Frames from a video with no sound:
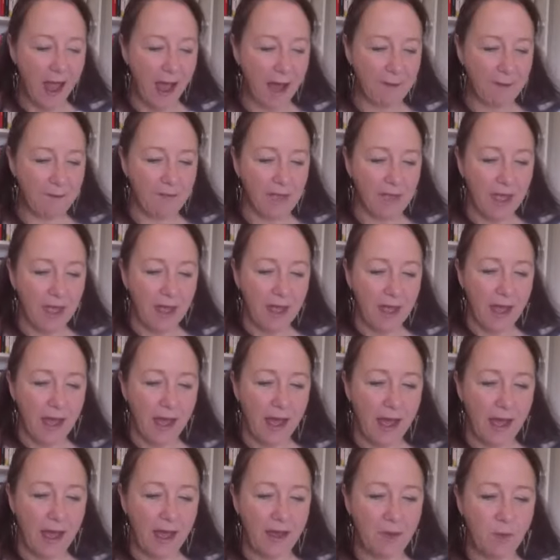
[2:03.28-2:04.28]
Um,
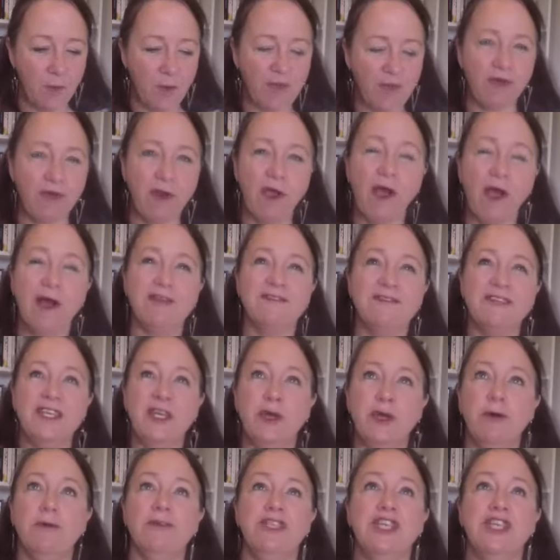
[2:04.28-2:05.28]
uh, with regards to
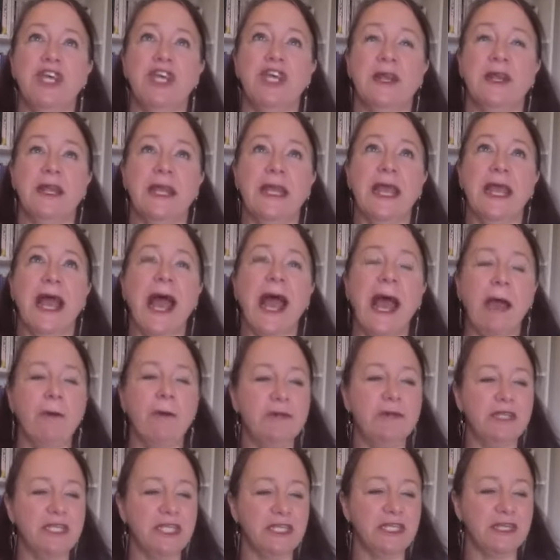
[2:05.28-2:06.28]
your journey, how
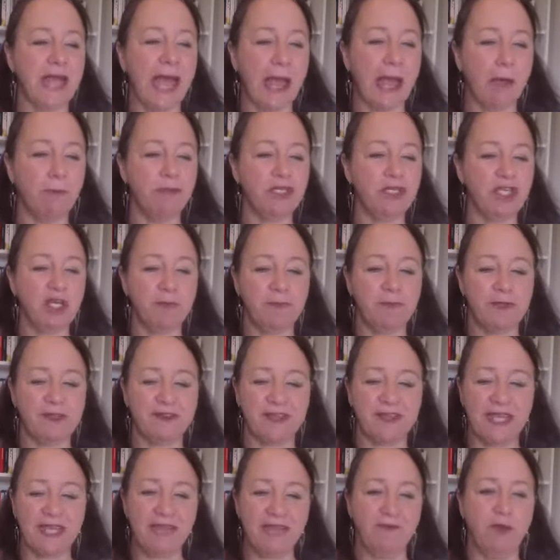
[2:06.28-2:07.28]
would you how would you
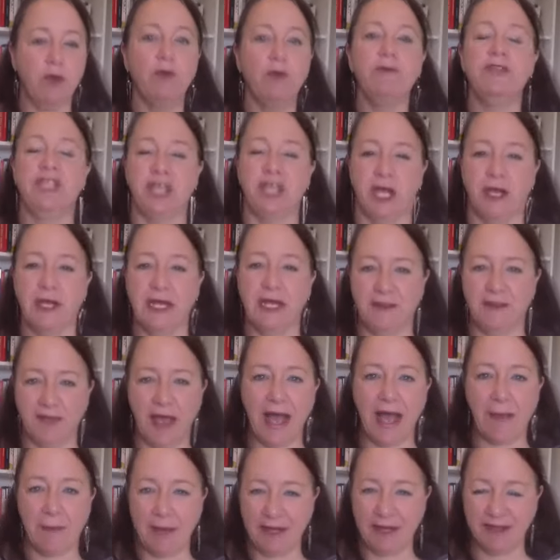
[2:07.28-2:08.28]
perceive your journey to
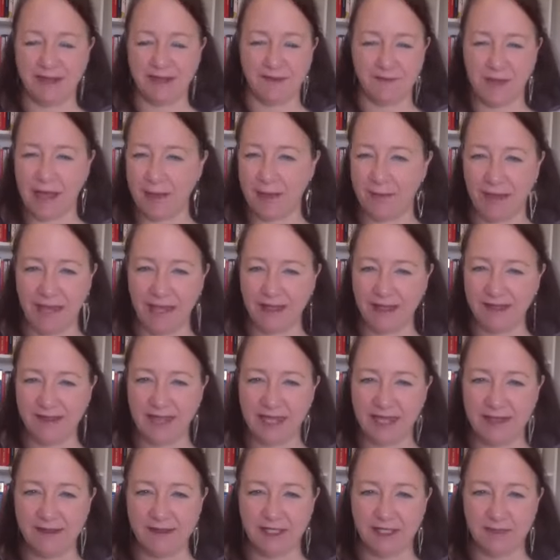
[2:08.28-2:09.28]
happiness, if that makes
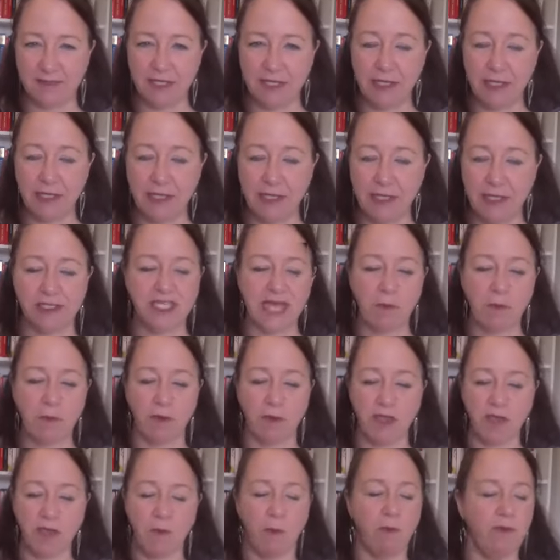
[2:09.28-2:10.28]
sense? I mean, you can
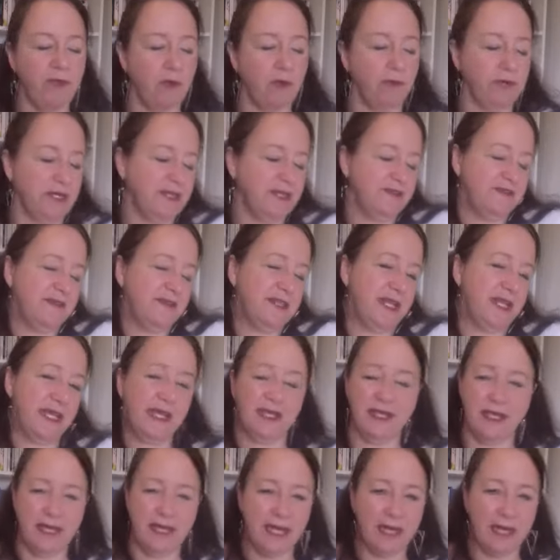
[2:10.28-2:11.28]
share what you want with the audience
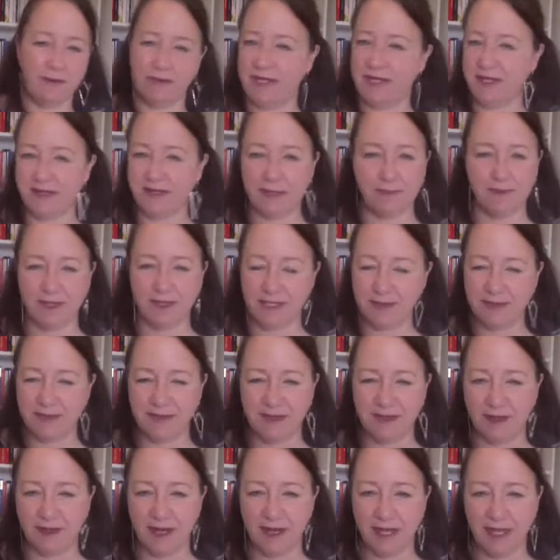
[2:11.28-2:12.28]
here, you know, and it's up to you
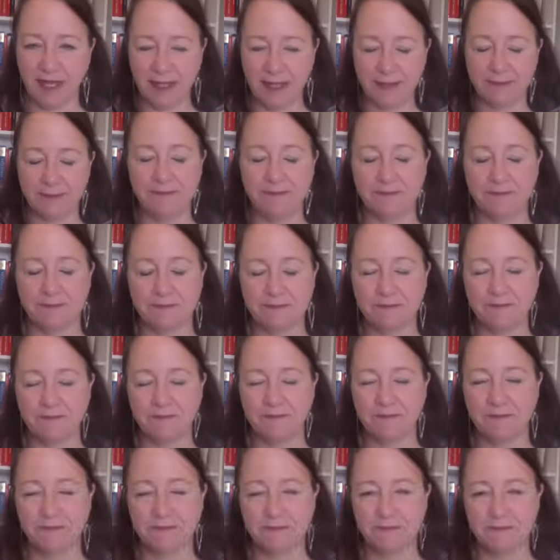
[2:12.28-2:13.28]
entirely.
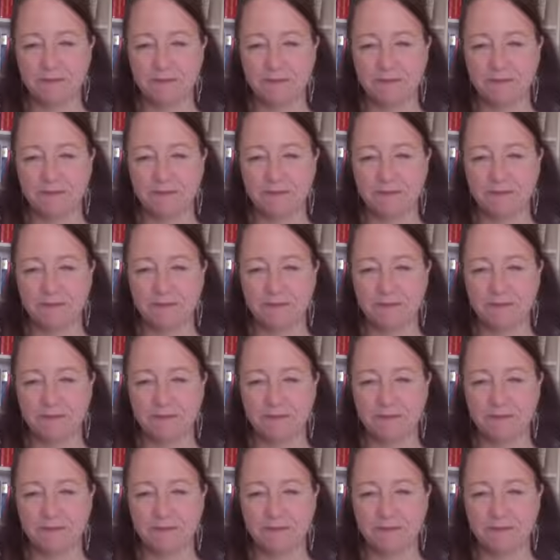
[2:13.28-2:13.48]
Yeah,